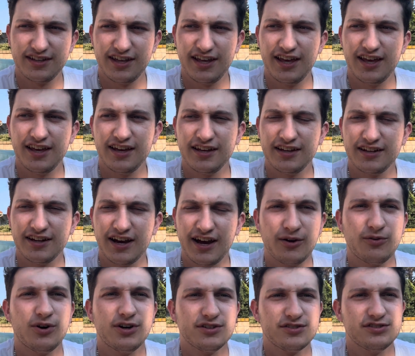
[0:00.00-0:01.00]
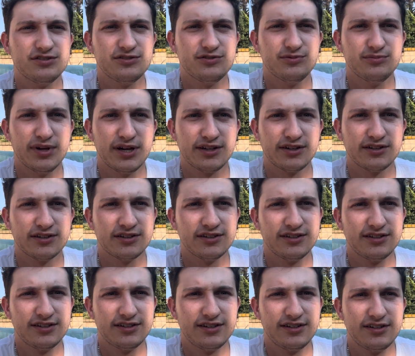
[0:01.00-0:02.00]
and I want to do better.
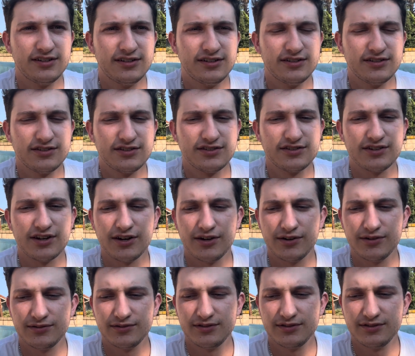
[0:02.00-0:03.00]
So